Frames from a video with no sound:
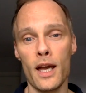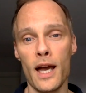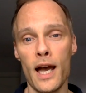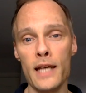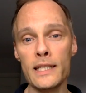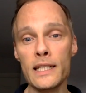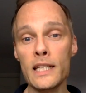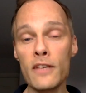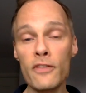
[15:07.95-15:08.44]

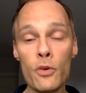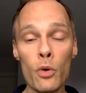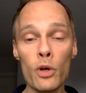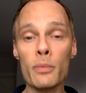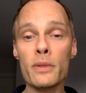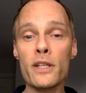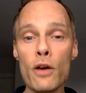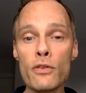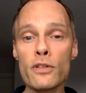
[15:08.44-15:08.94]
And then if you want to
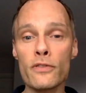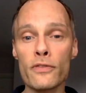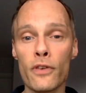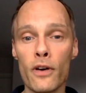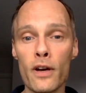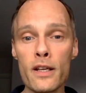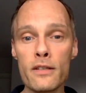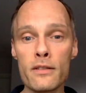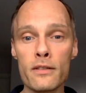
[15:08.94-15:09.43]
be
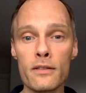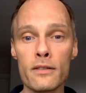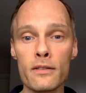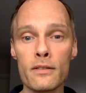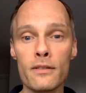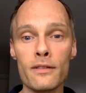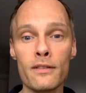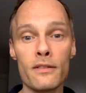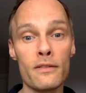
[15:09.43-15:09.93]
notified
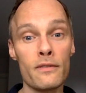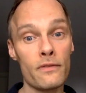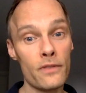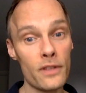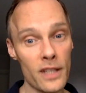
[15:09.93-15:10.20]
for